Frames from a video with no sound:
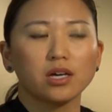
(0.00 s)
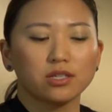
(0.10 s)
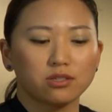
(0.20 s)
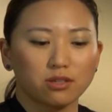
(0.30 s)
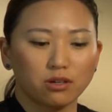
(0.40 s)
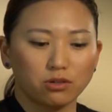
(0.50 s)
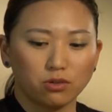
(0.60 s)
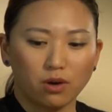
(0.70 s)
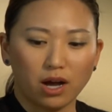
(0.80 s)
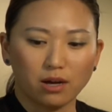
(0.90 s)

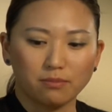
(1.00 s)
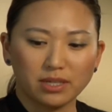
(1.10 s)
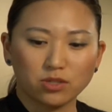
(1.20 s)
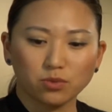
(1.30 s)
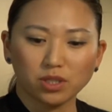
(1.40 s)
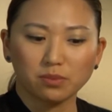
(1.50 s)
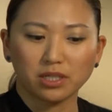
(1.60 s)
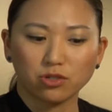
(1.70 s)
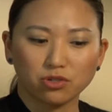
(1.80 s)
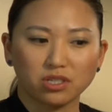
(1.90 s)
So it's really
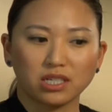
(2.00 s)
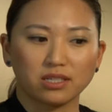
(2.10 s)
been interesting